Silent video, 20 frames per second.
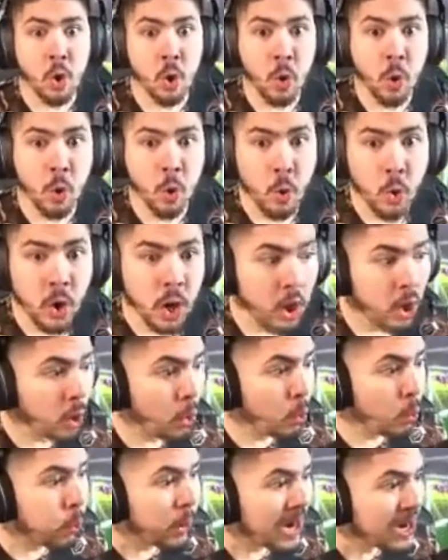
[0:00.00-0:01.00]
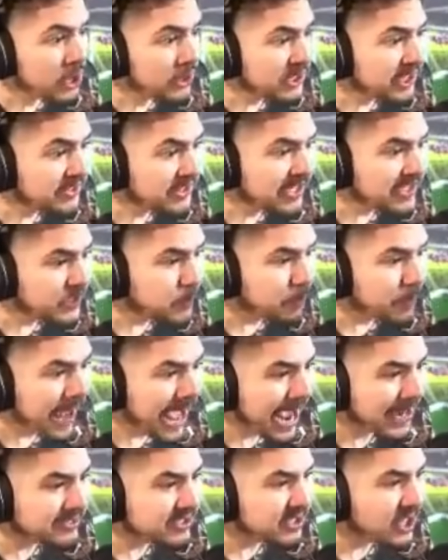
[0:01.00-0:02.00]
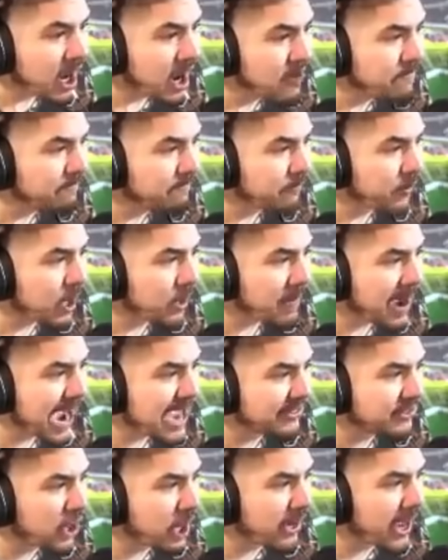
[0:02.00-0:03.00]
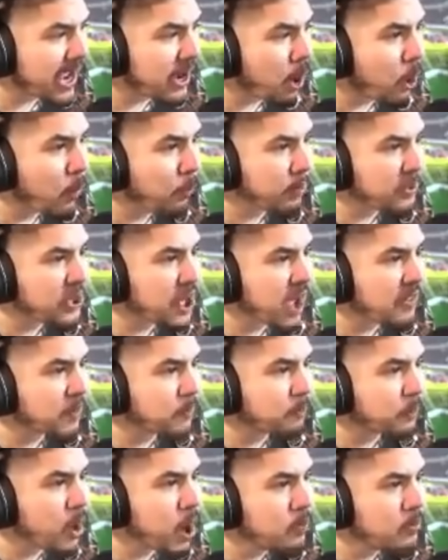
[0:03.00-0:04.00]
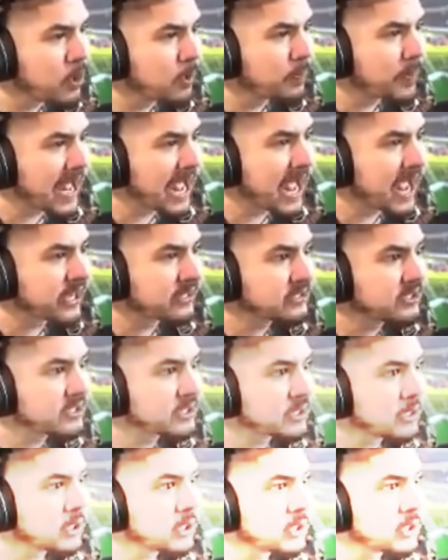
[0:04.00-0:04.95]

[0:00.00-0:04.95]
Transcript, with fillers: Woo! Where did these packs come from? I thought I opened all the promo packs.